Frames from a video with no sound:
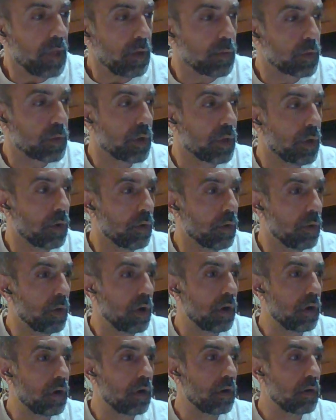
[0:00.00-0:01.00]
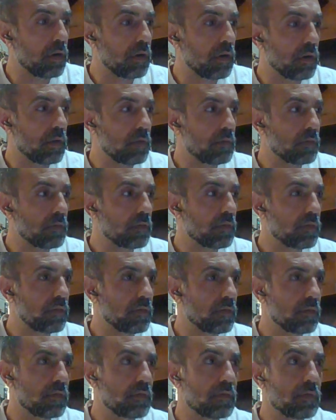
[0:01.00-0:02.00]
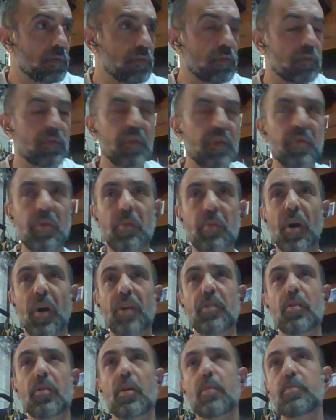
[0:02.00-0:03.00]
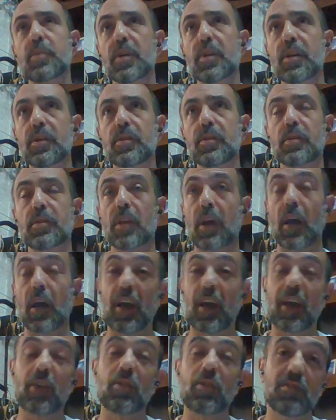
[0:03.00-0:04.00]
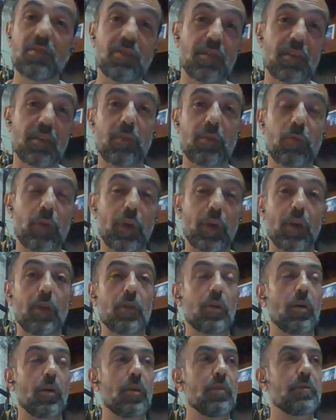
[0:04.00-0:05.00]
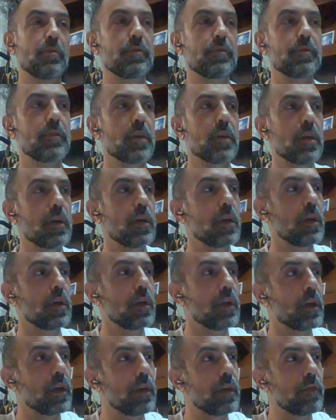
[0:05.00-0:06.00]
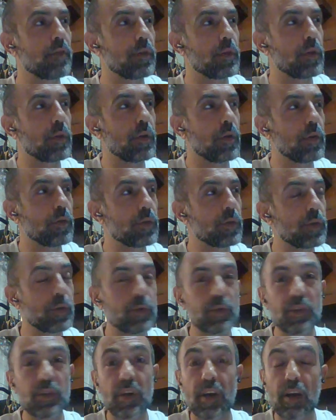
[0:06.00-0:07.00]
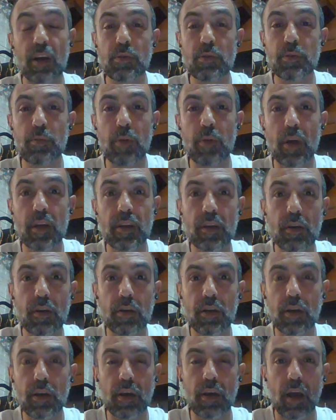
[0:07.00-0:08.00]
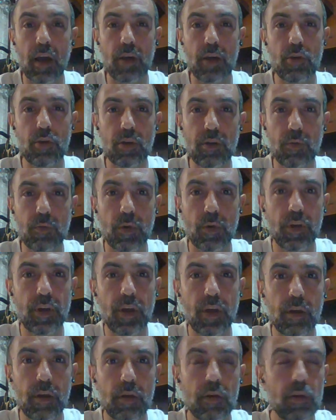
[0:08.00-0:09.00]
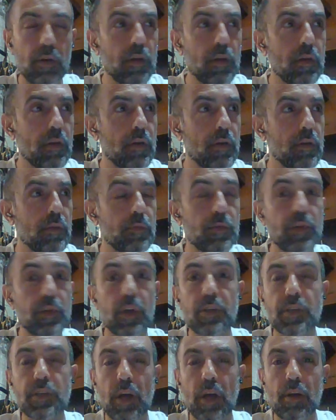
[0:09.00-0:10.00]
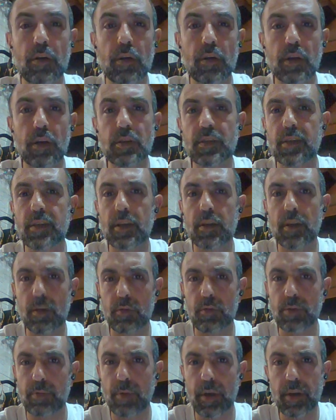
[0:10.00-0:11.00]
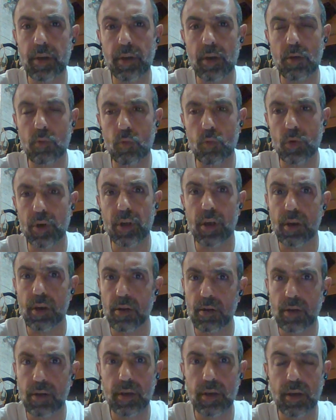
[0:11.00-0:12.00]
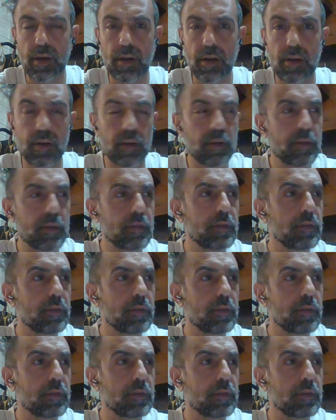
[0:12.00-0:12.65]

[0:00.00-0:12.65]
So maybe minor updates. Like I actually took the weekend off, even though Tuesday I was planning on like actually working. Saturday and Sunday I was planning on working on like kind of like